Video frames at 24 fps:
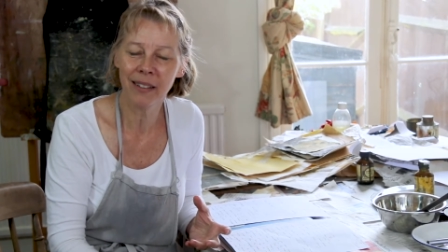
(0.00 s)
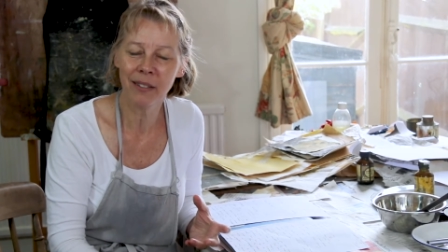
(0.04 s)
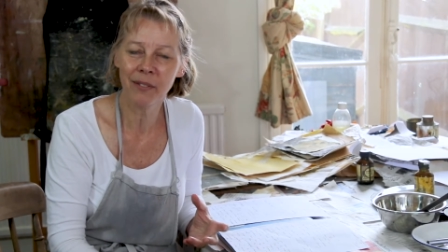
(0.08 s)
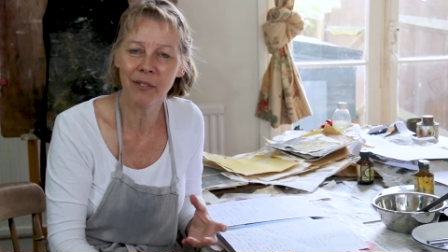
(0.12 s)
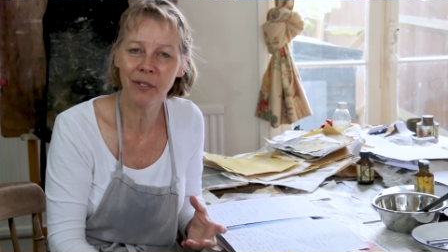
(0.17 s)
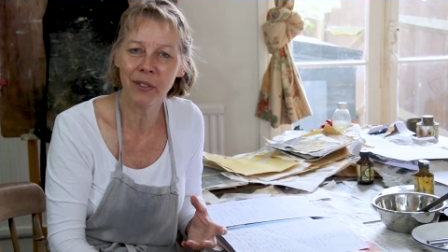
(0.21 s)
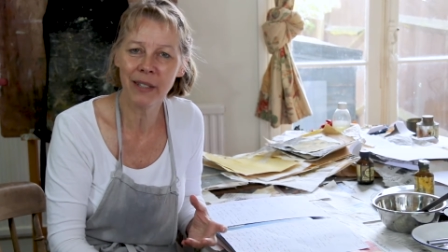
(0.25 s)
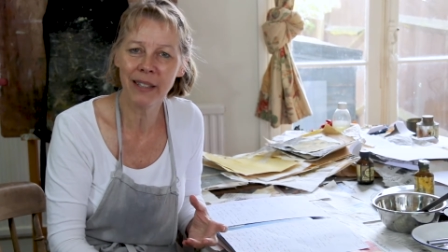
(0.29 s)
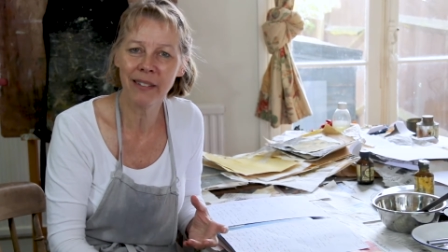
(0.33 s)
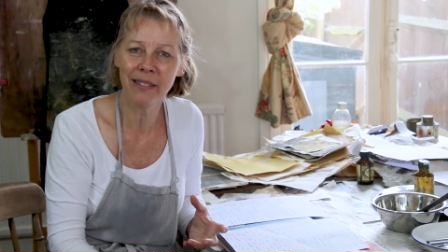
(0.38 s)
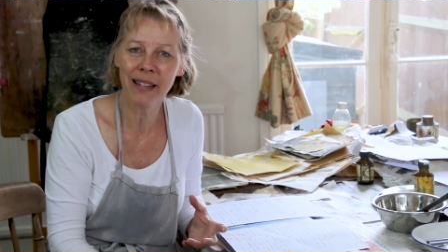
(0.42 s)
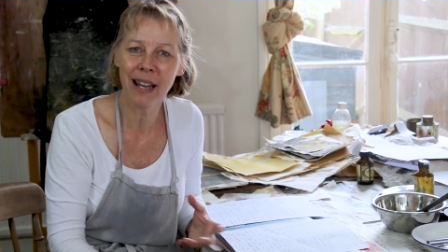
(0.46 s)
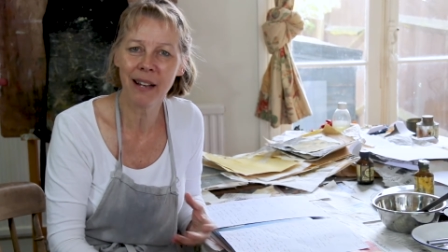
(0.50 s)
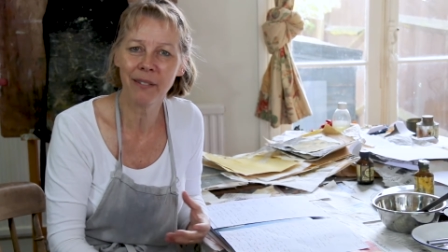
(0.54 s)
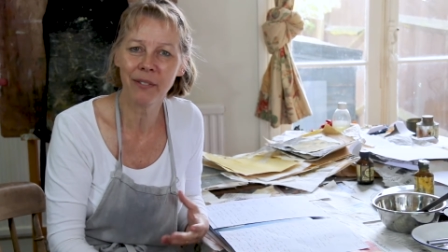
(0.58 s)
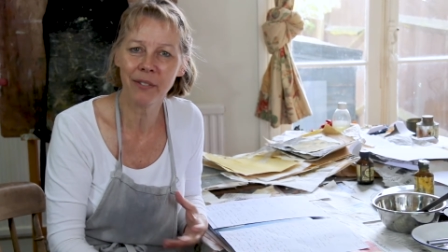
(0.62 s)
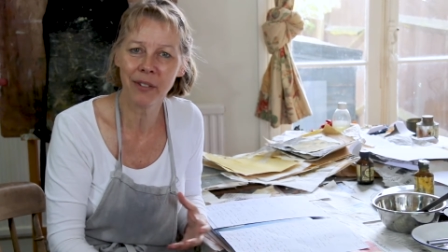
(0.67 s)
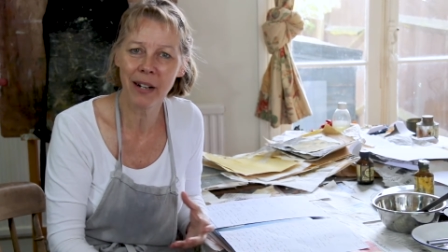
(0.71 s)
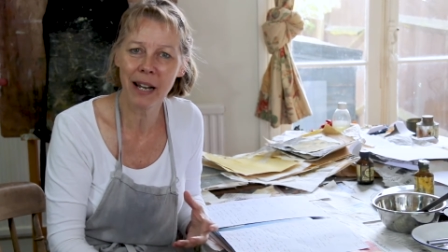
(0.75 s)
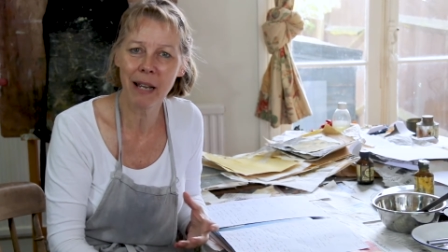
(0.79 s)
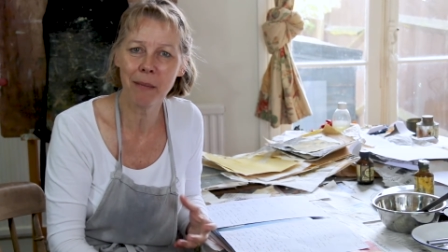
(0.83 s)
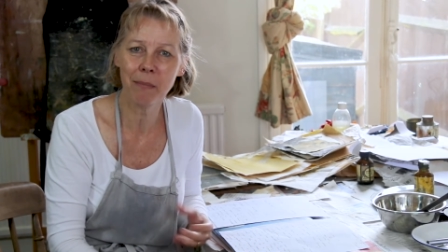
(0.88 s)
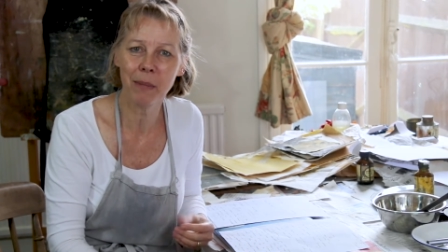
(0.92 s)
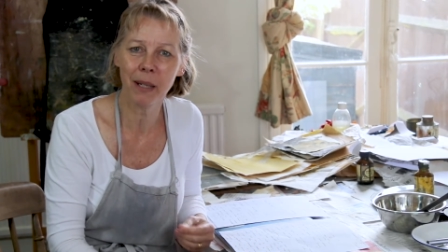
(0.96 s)
and freeze that
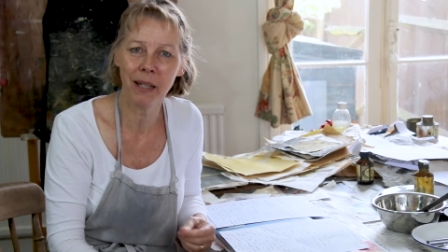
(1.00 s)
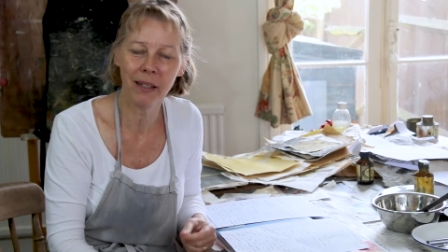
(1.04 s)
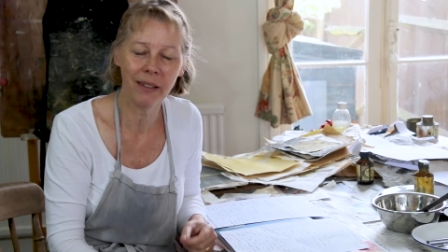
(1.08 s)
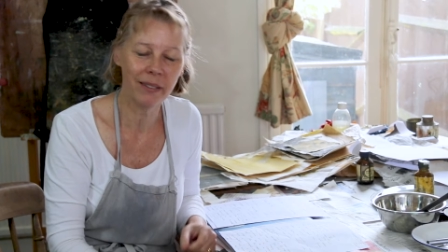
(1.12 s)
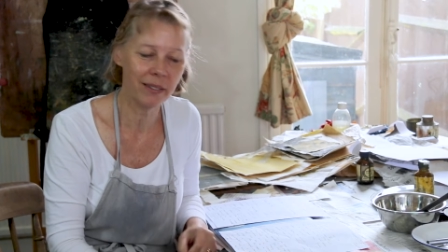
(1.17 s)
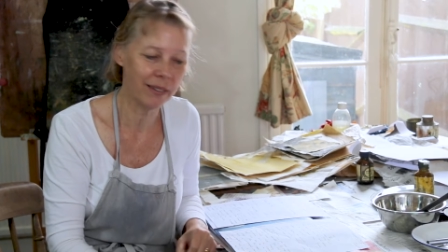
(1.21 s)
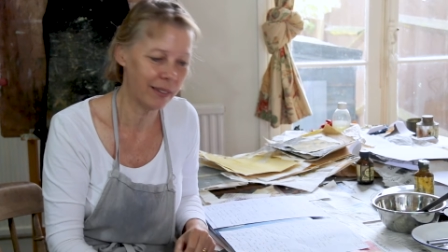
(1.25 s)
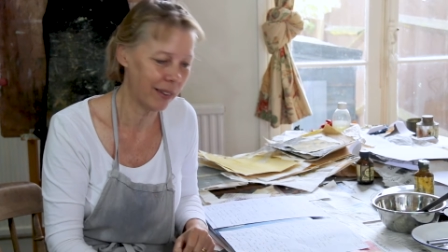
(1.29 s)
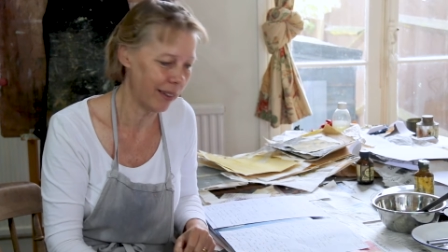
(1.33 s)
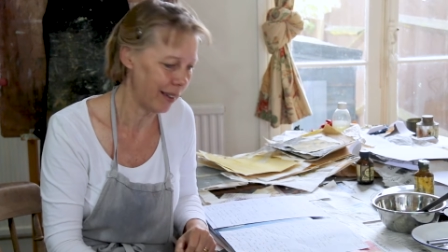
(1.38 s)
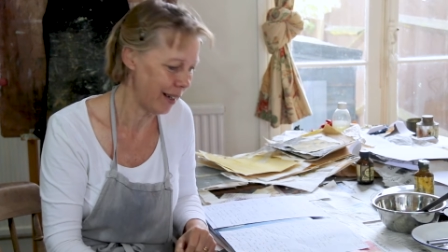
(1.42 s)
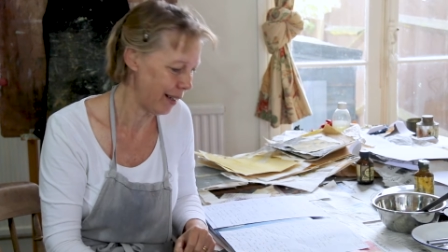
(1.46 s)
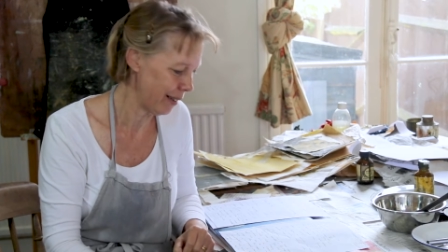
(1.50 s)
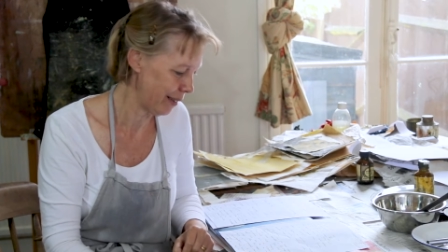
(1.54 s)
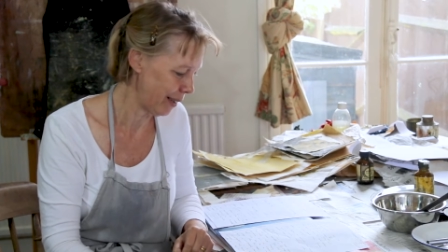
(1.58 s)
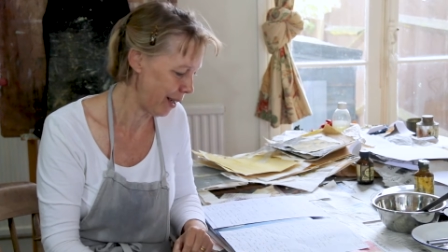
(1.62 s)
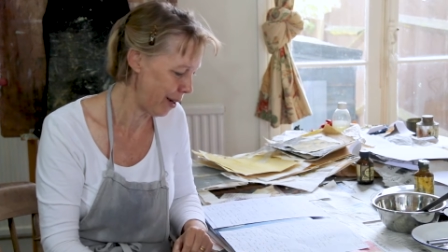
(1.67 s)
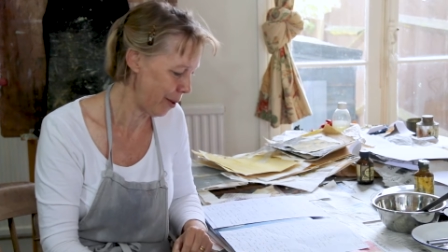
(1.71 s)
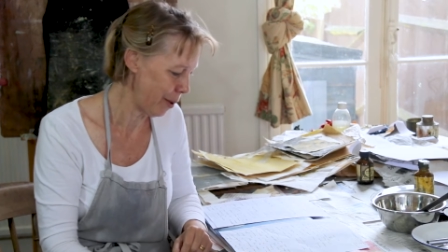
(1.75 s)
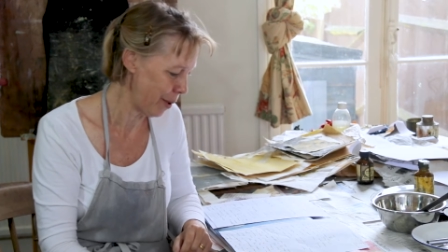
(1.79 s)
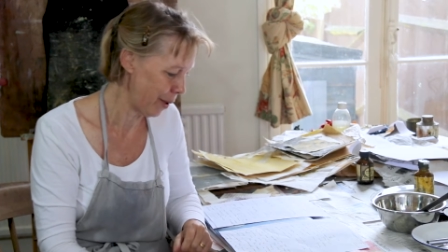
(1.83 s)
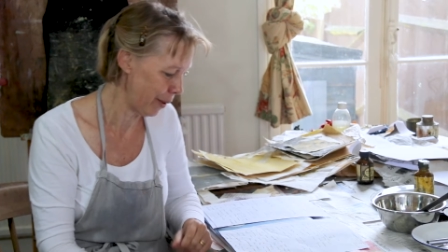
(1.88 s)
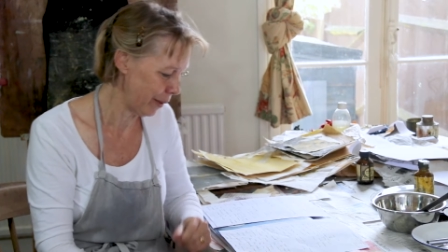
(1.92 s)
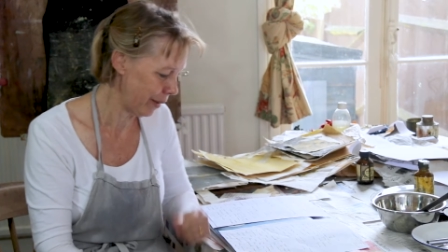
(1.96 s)
frame and
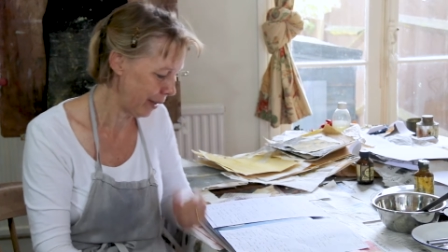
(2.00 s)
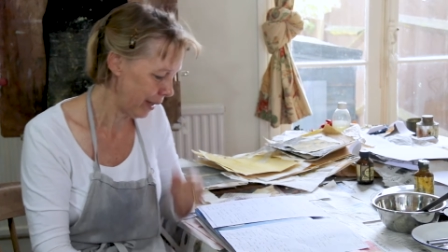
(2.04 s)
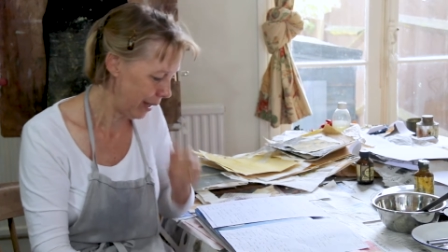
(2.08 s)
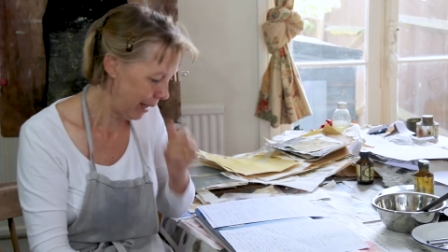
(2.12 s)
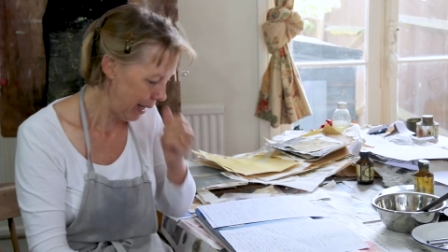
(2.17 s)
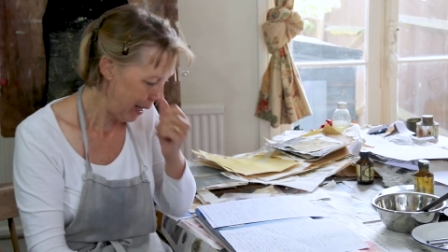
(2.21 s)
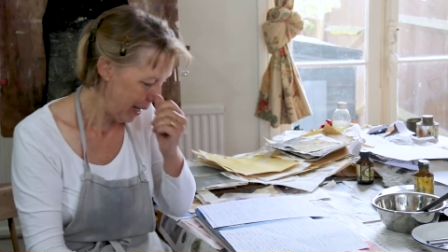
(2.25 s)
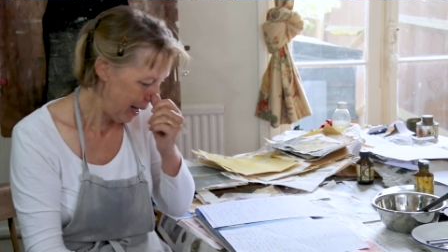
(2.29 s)
go on.